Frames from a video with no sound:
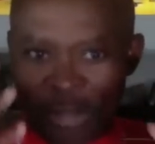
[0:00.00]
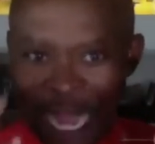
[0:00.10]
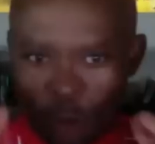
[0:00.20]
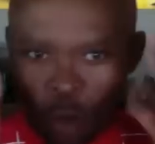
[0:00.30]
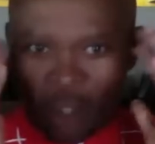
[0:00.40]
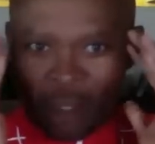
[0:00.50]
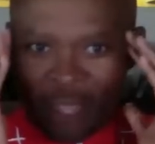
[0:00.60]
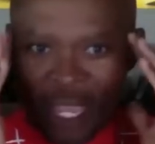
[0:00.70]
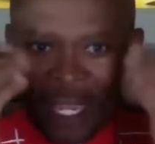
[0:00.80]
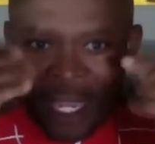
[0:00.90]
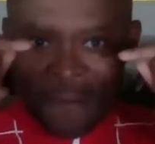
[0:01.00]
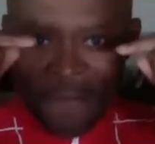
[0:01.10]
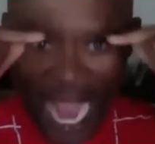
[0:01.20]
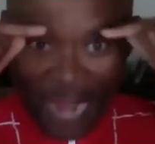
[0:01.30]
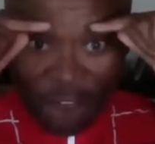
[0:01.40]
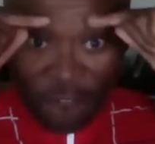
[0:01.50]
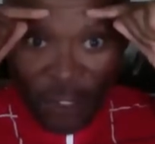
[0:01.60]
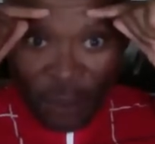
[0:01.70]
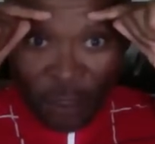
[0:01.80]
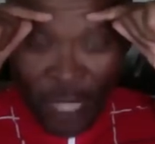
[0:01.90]
I wore the thing and I could
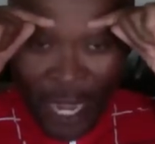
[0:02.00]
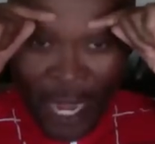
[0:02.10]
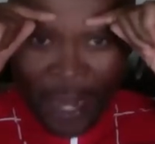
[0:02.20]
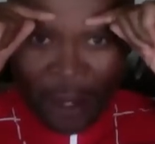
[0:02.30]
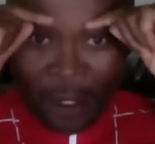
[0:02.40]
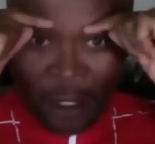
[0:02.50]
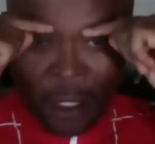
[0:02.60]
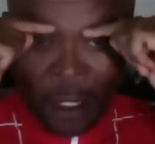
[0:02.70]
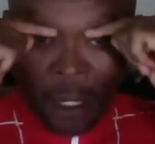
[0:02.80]
feel the air